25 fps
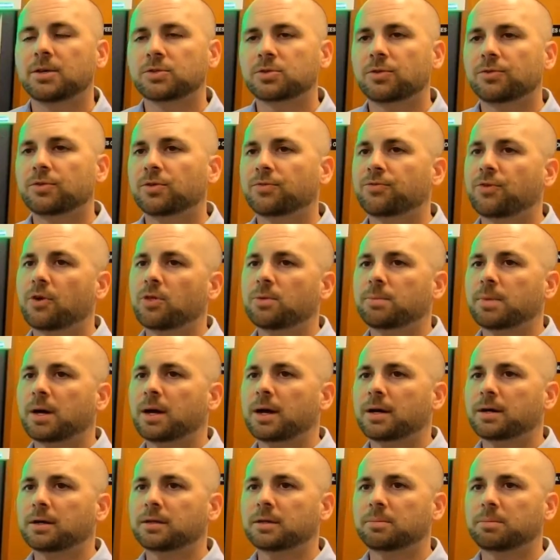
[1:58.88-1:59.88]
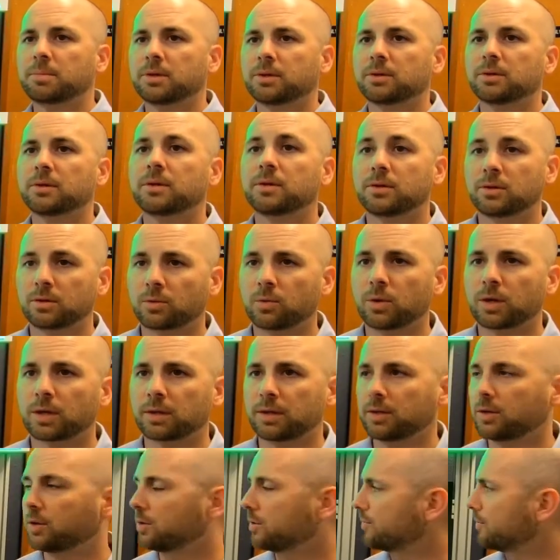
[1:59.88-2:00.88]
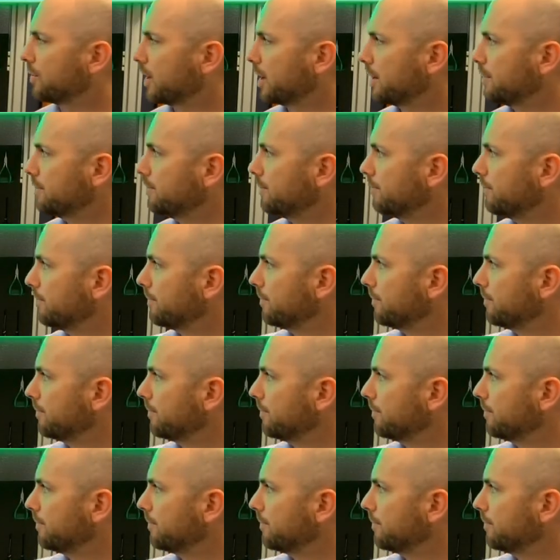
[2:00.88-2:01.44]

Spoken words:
So if they're falling behind on the build, they're quickly notified.